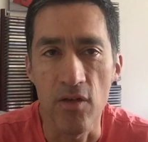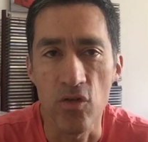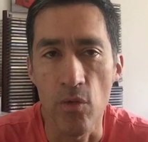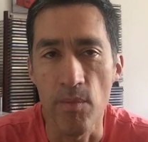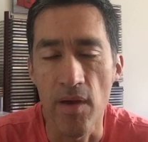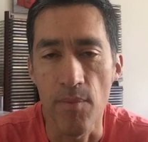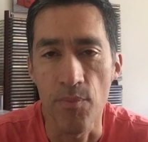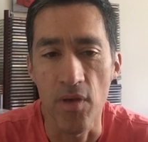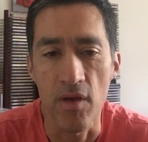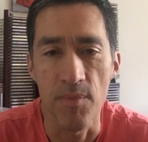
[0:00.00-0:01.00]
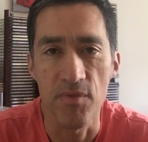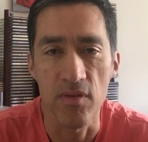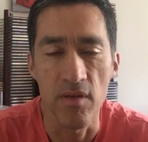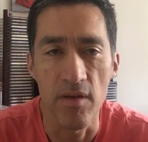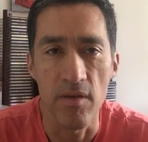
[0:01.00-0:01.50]
showing my
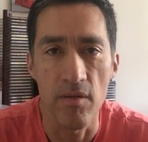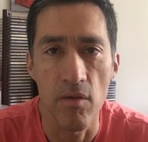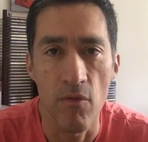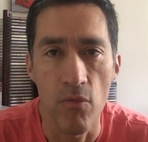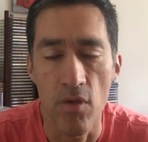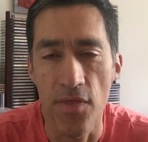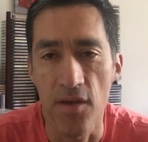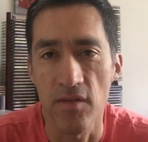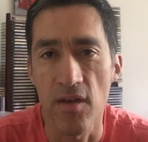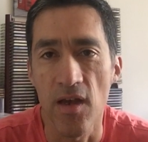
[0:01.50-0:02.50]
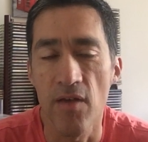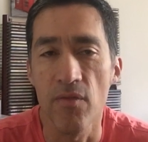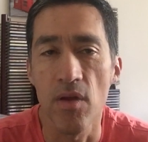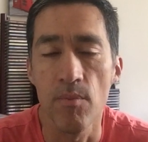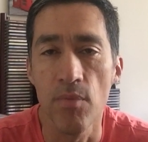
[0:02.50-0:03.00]
pickups of things I have
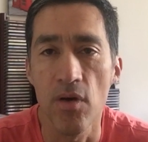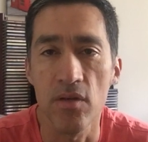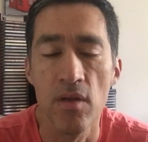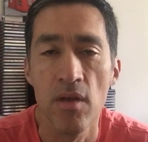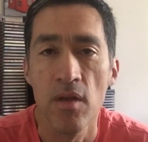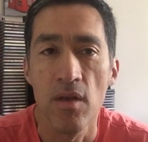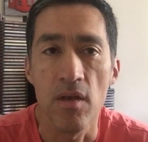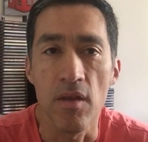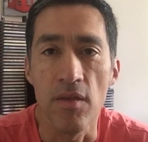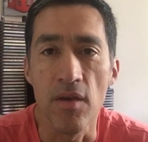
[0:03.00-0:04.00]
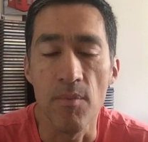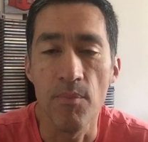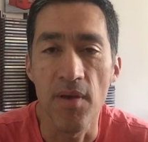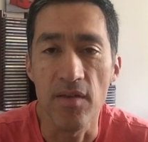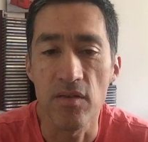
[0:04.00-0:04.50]
bought in the
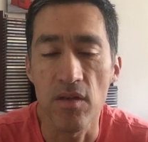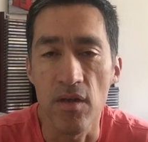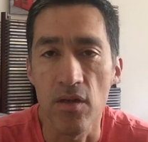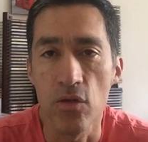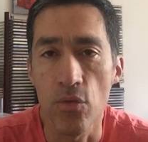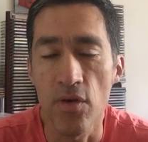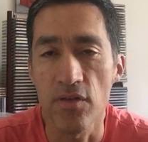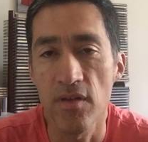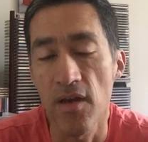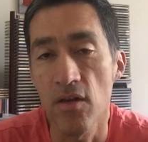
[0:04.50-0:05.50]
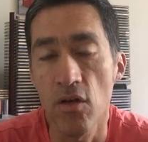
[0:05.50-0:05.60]
past 2 years. There are